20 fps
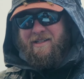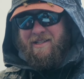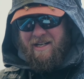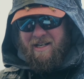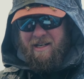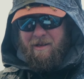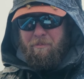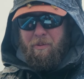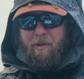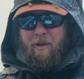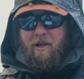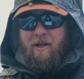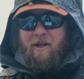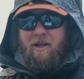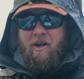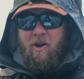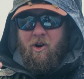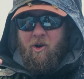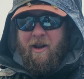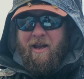tip
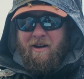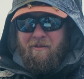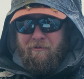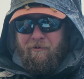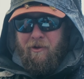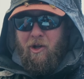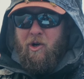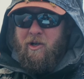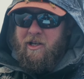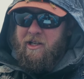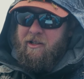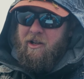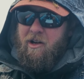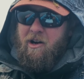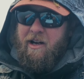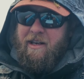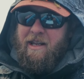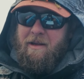on our floating line,